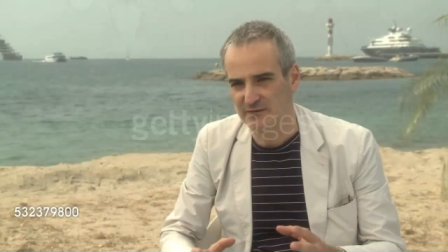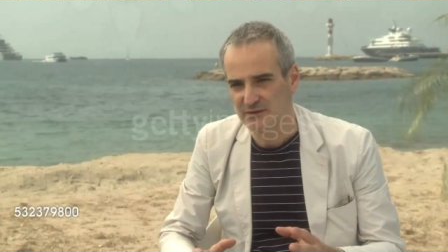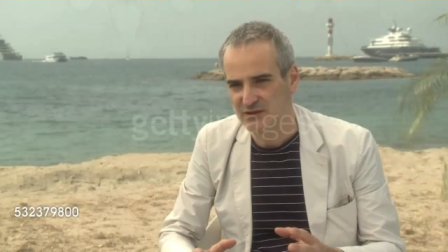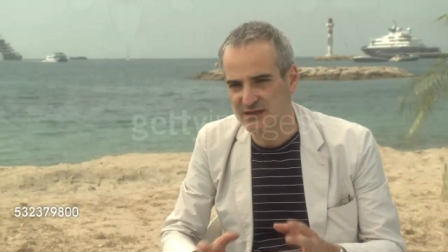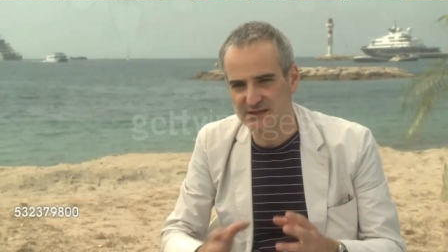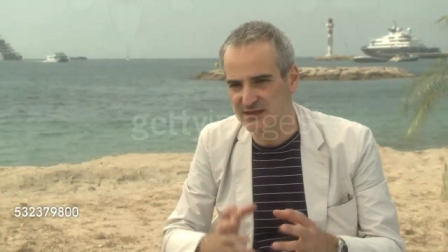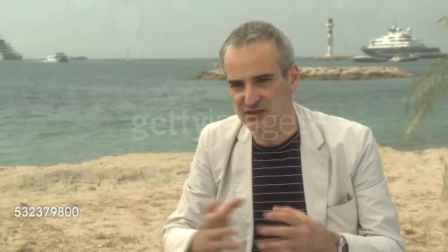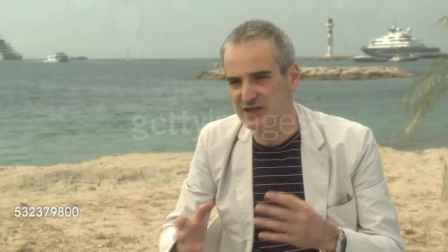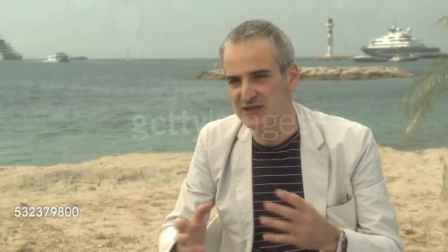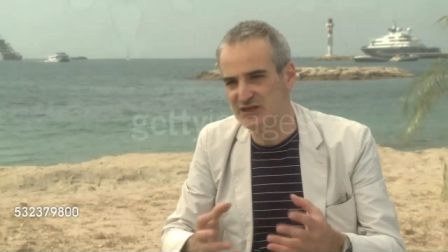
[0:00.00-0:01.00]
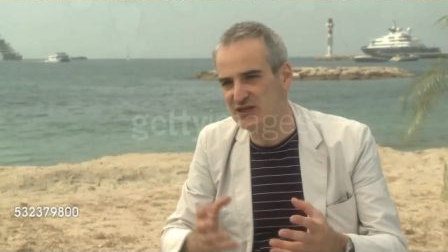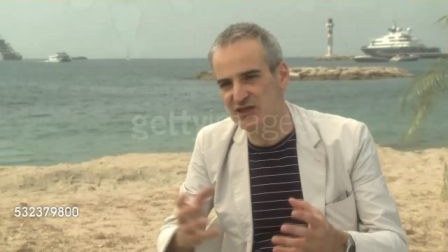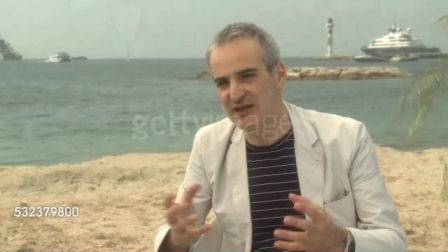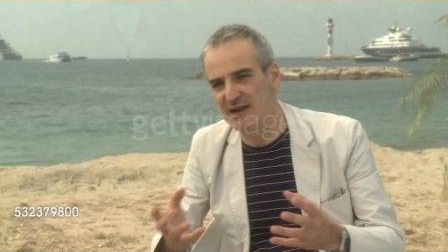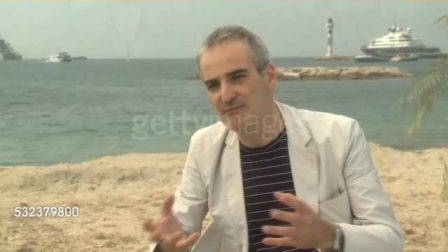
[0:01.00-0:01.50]
She
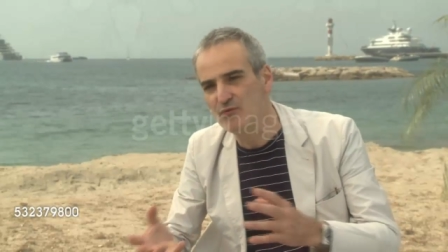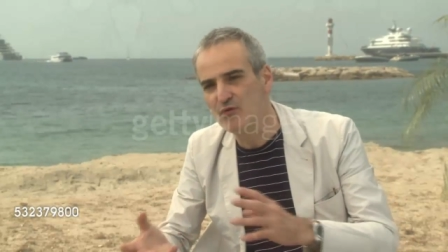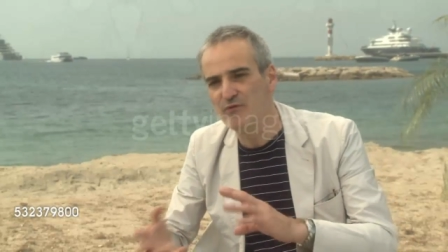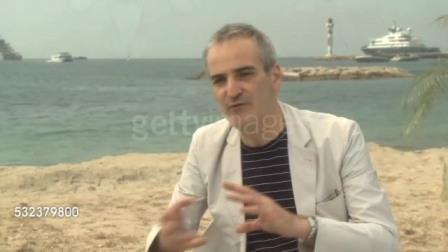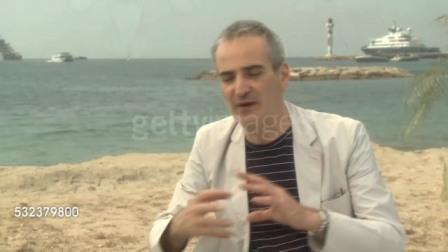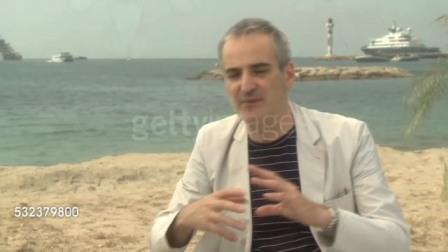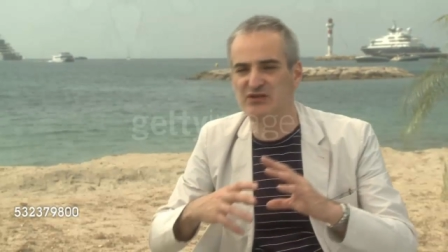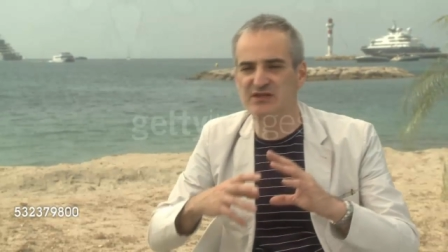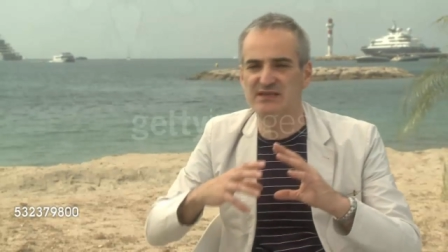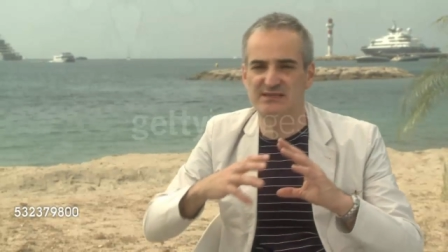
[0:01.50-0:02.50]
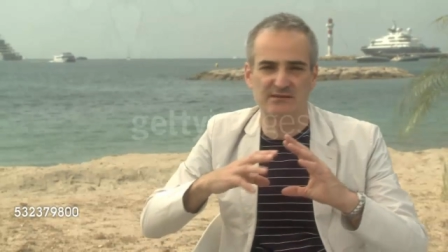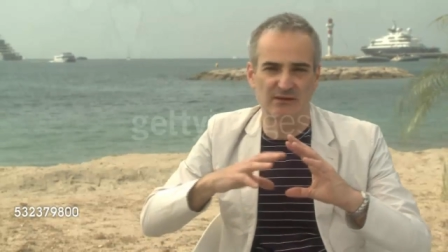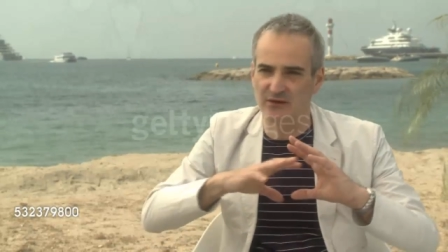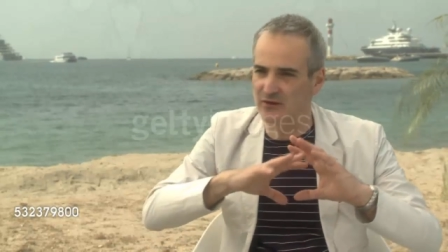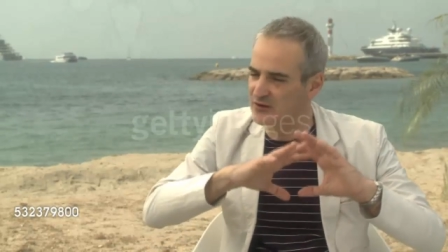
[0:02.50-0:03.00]
can move. I mean, she's
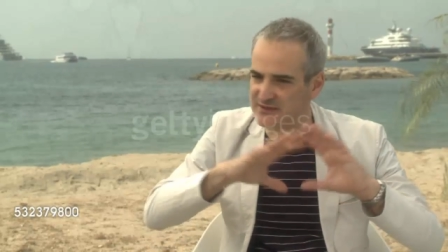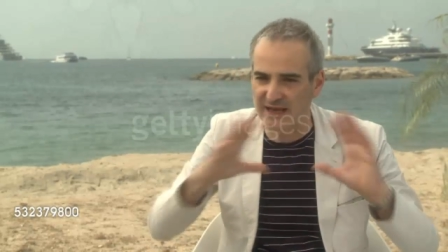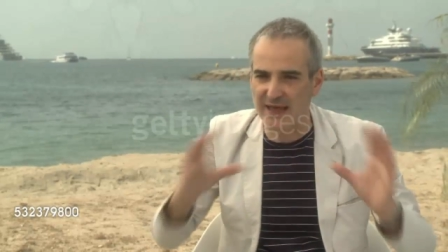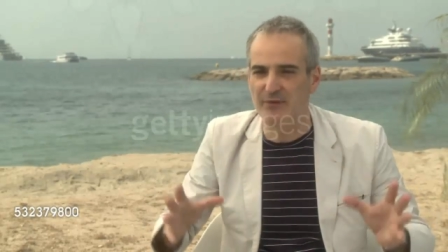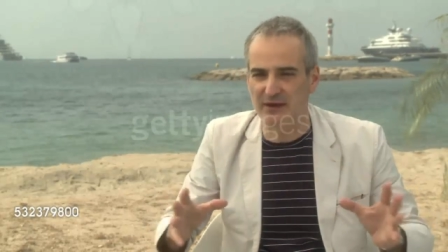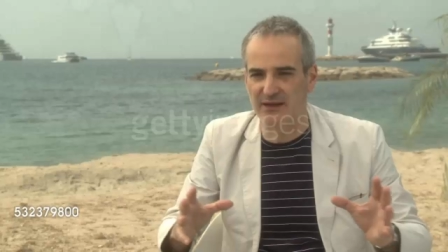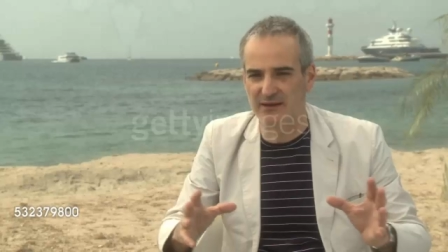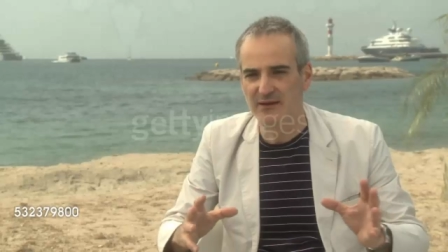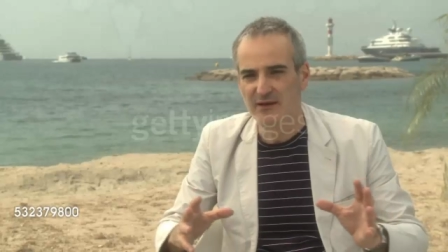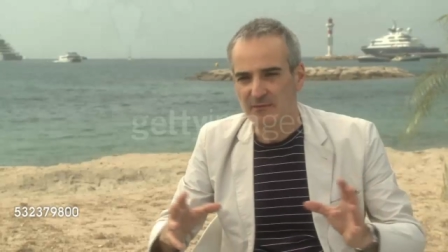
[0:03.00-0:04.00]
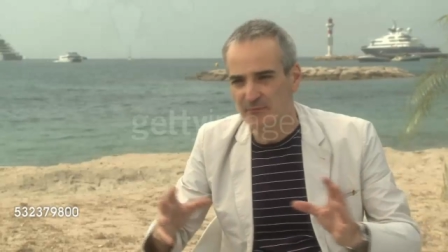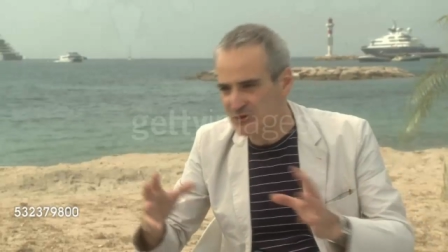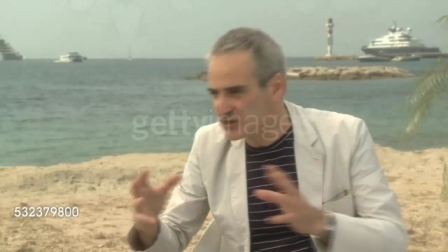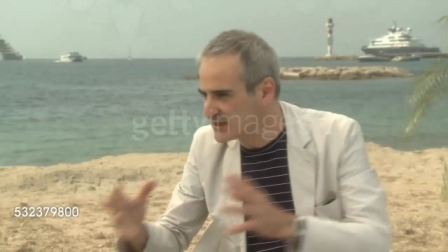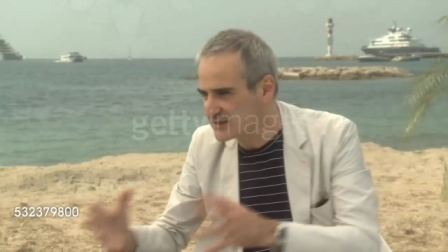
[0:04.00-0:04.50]
a celebrity, but
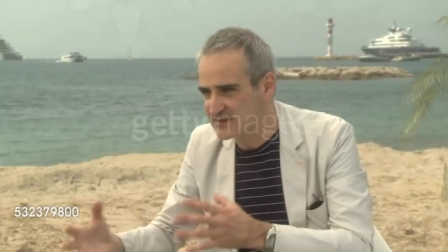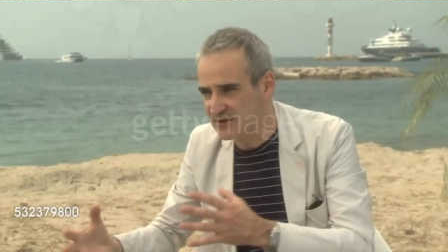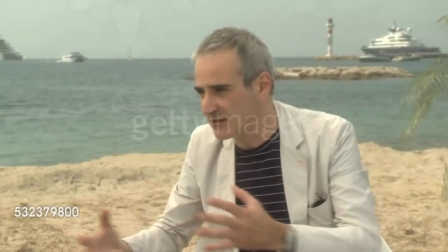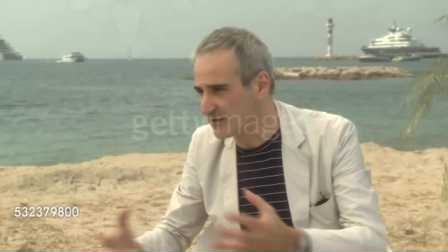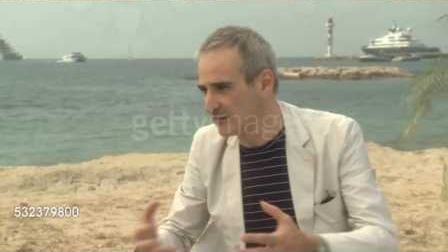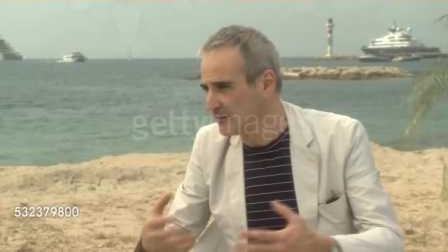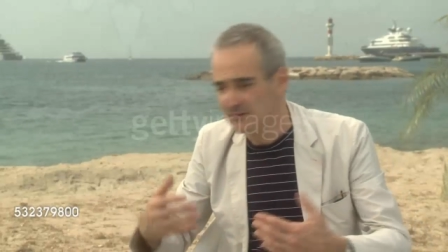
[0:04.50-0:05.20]
she's a